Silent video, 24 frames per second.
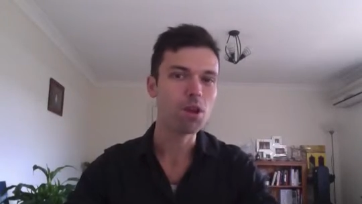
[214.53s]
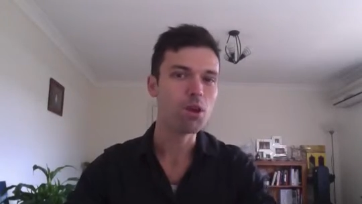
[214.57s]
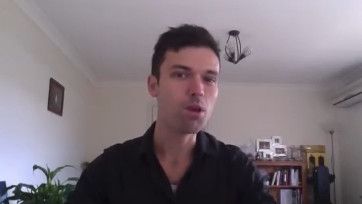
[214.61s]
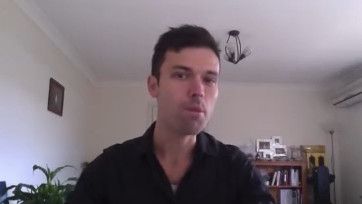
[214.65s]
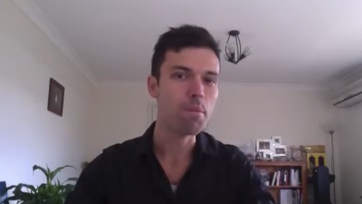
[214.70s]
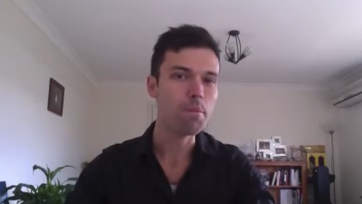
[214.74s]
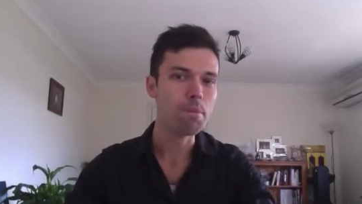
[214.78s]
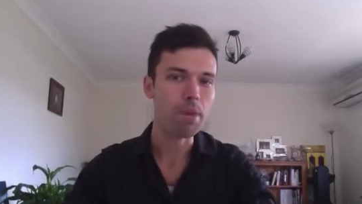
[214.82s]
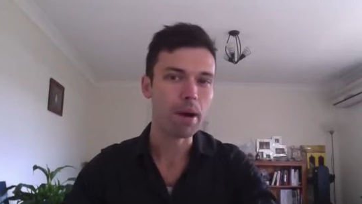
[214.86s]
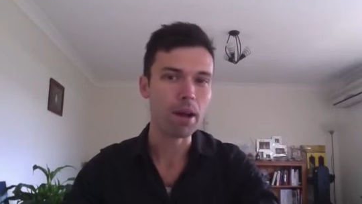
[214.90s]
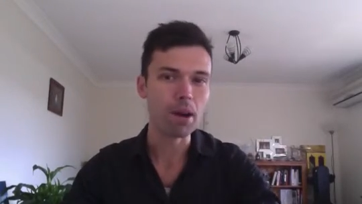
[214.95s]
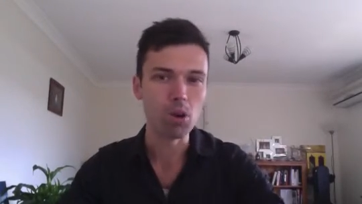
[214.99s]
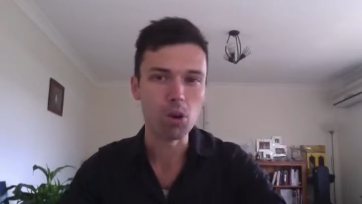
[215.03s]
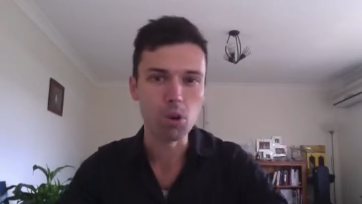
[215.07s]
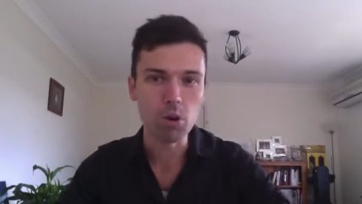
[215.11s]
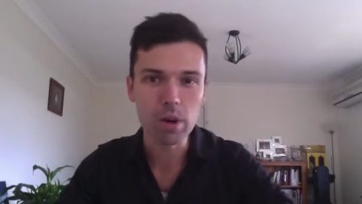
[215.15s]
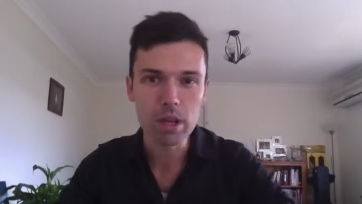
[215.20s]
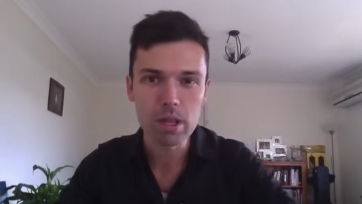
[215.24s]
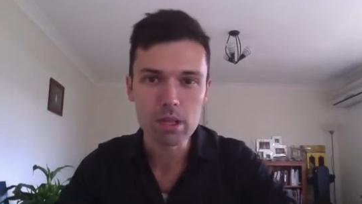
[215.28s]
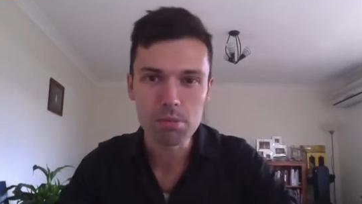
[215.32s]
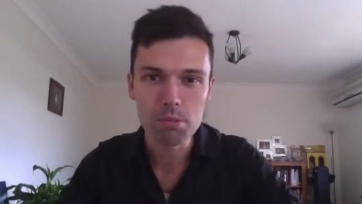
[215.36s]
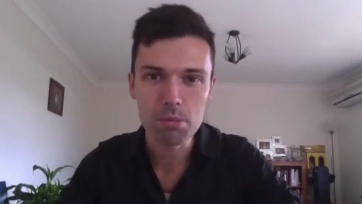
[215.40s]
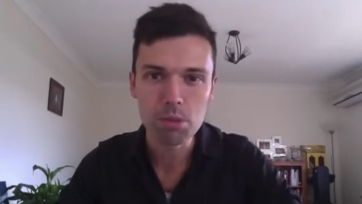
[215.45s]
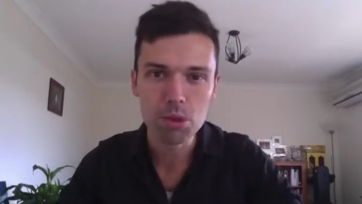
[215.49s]
But
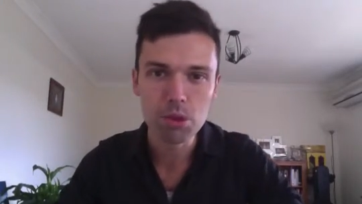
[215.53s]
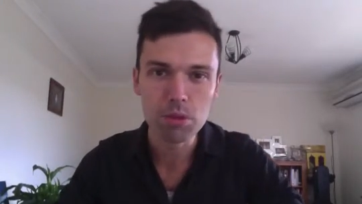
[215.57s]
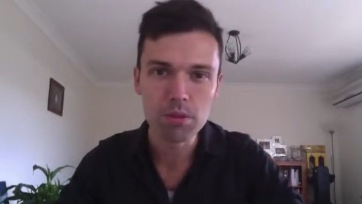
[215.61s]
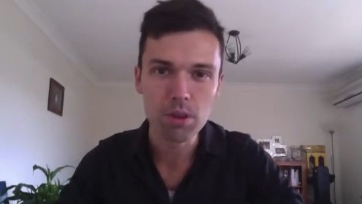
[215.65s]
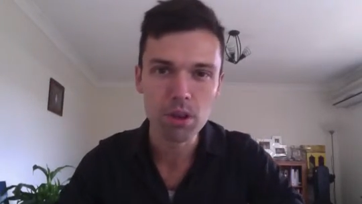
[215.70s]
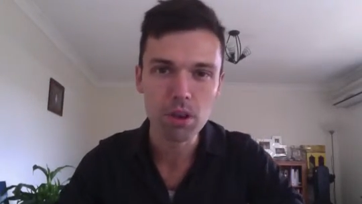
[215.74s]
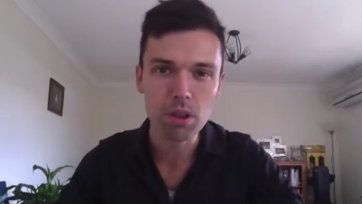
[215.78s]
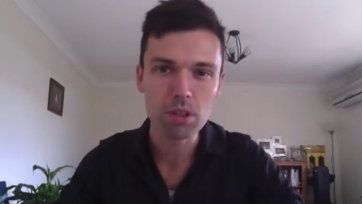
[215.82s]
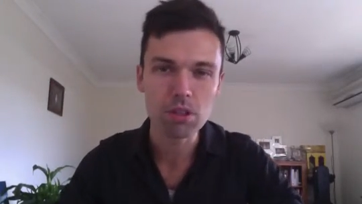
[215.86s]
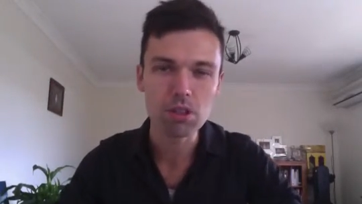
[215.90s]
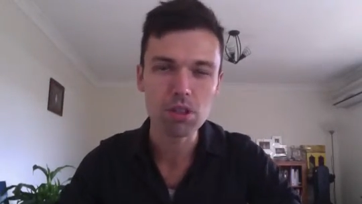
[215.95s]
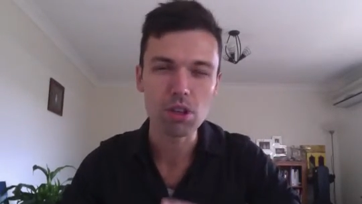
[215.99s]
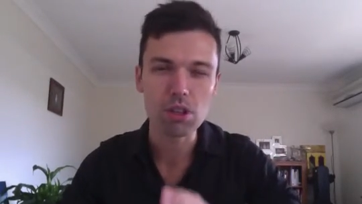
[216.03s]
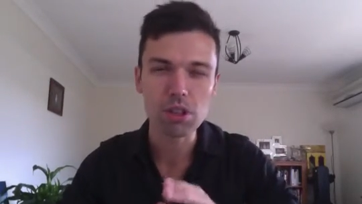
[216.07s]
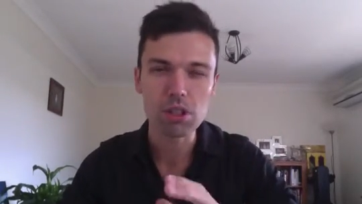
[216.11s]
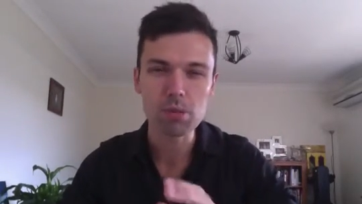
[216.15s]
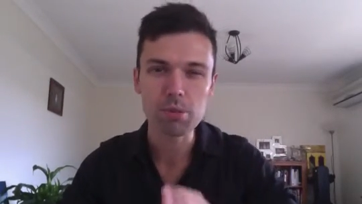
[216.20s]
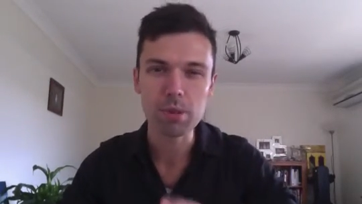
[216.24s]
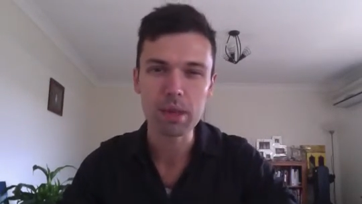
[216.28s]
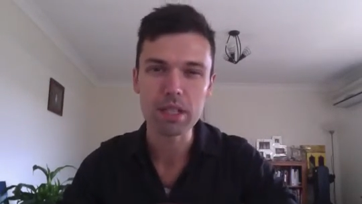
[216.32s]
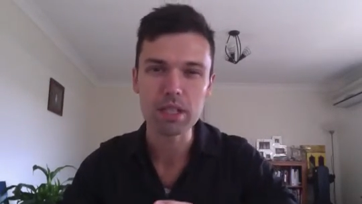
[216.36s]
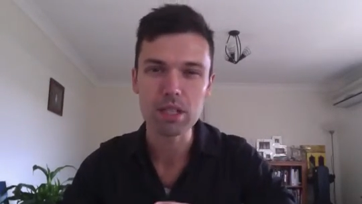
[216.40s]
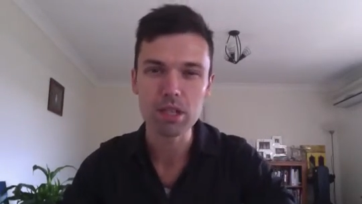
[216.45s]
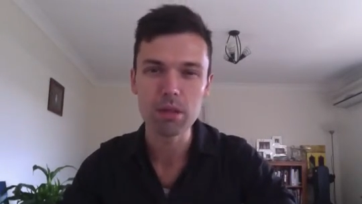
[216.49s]
always move on. Don't
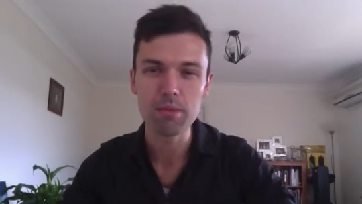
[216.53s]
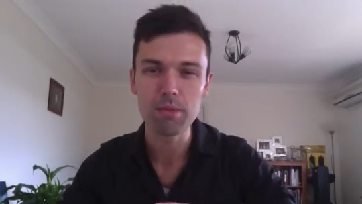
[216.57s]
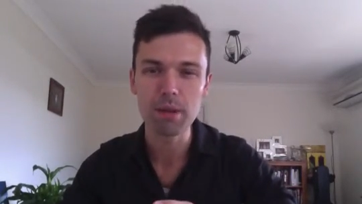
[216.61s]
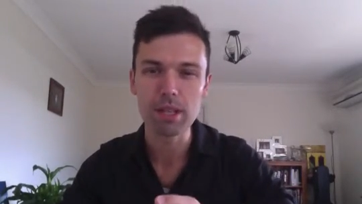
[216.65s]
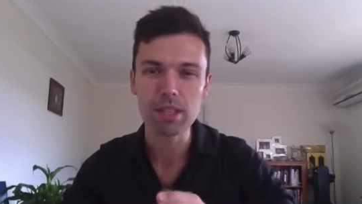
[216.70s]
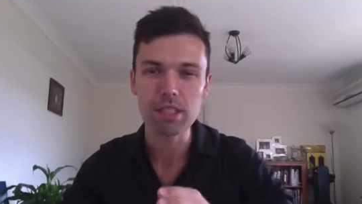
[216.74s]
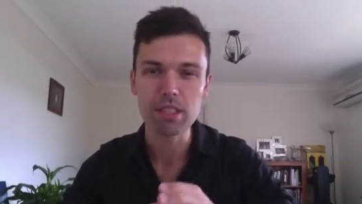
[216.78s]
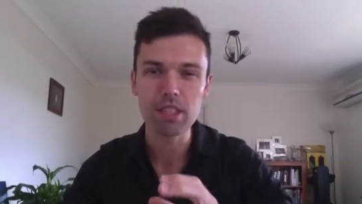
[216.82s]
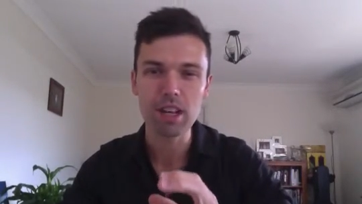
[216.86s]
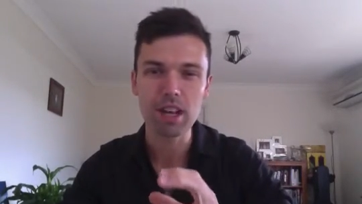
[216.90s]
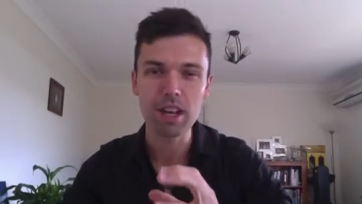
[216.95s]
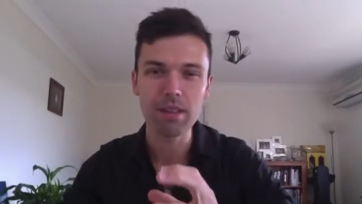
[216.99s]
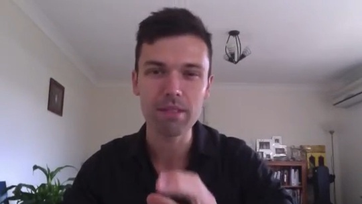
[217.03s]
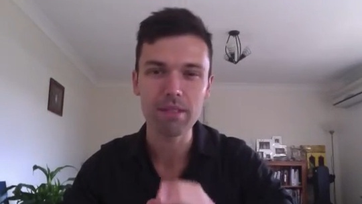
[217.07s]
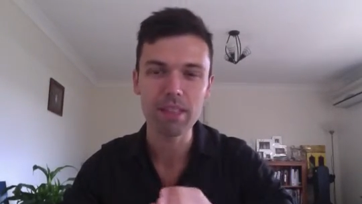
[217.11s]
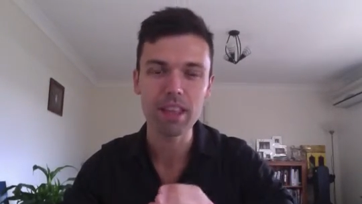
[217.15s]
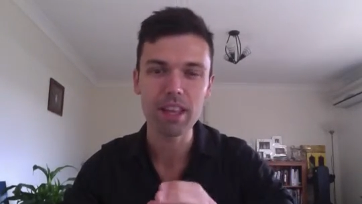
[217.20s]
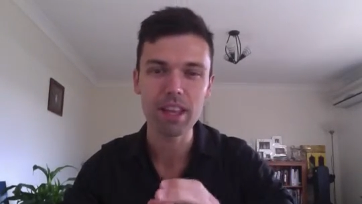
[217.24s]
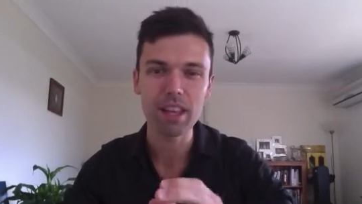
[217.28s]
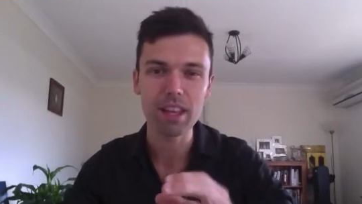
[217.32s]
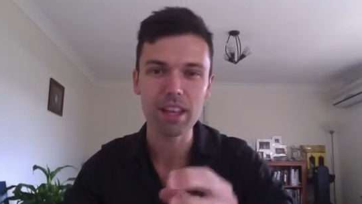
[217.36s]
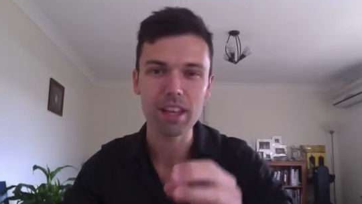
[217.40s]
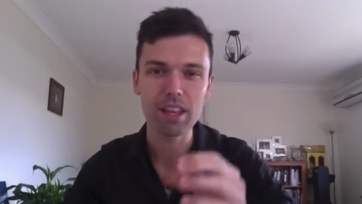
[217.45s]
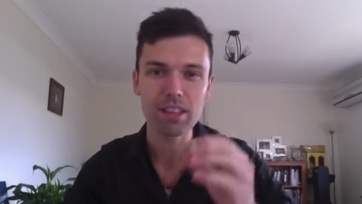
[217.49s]
spend too much time
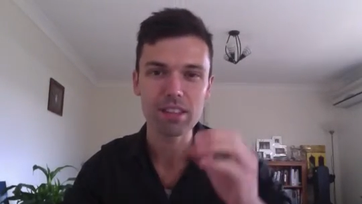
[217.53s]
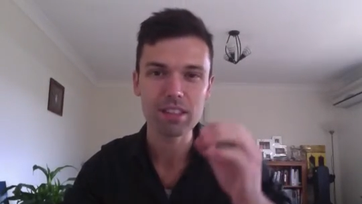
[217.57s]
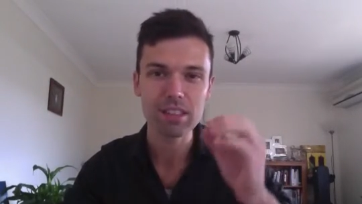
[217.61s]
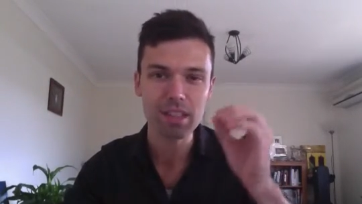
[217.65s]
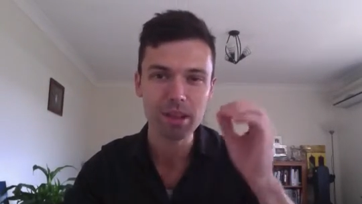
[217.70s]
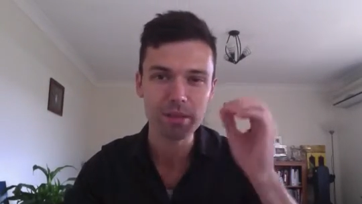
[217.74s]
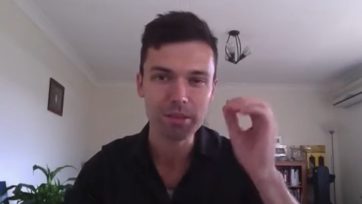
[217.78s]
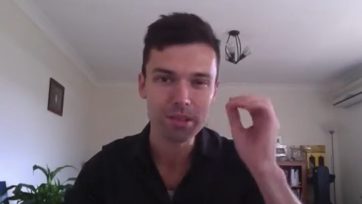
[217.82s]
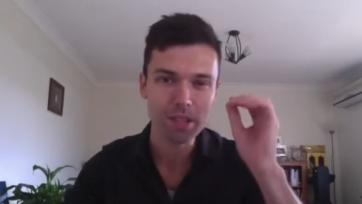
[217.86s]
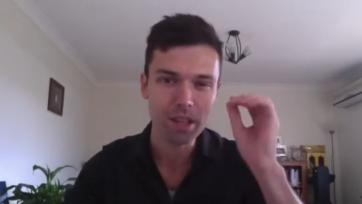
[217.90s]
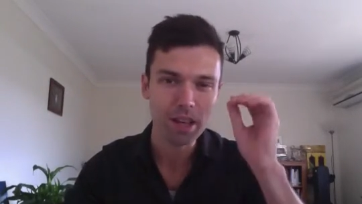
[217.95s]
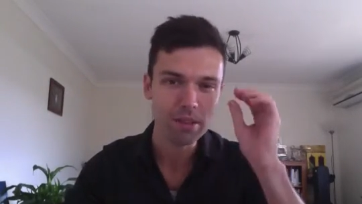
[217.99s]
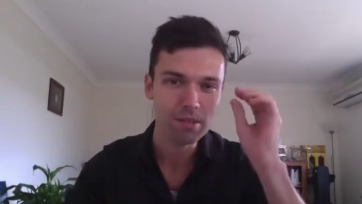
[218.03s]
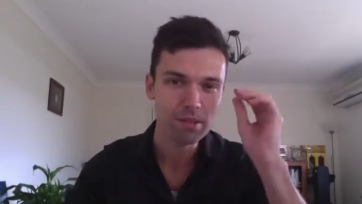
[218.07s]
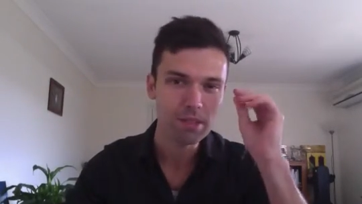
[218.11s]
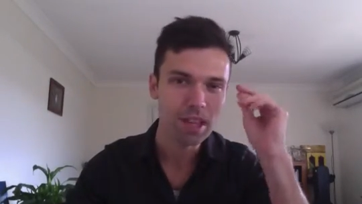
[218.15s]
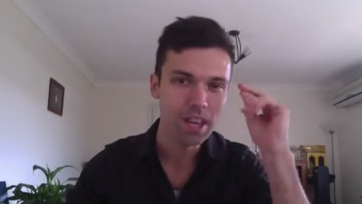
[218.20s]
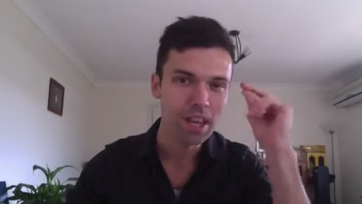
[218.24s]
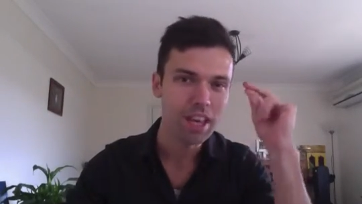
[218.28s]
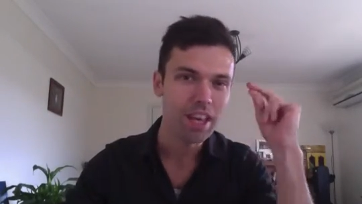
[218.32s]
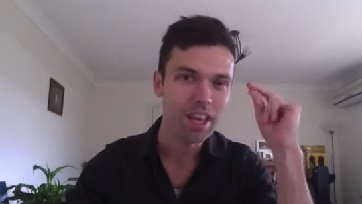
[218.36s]
thinking, because sometimes